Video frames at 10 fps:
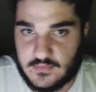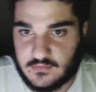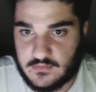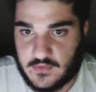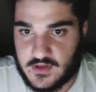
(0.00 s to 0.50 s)

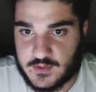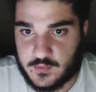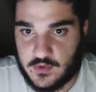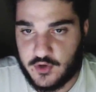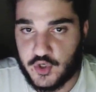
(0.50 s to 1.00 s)

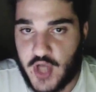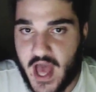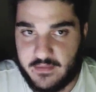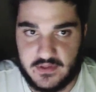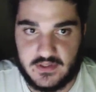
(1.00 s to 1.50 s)
Because what could
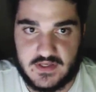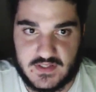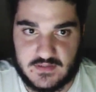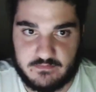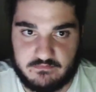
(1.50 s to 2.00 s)
happen
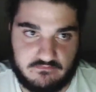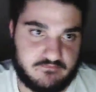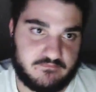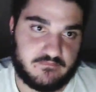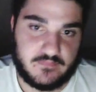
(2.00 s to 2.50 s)
is
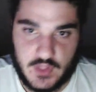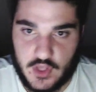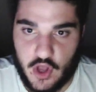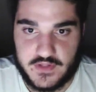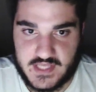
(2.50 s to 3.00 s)

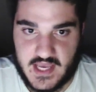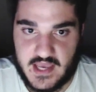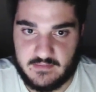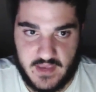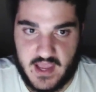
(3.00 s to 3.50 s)

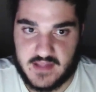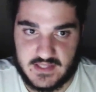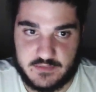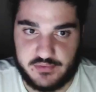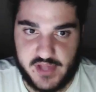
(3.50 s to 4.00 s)
Conte gets
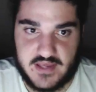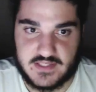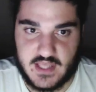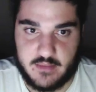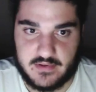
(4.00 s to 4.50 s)
his
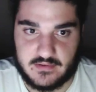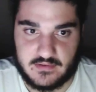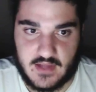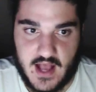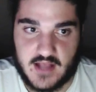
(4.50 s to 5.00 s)
players up
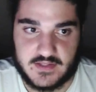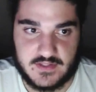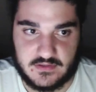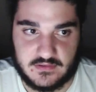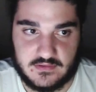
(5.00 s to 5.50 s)
and
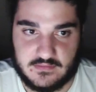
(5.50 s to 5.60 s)
Arsene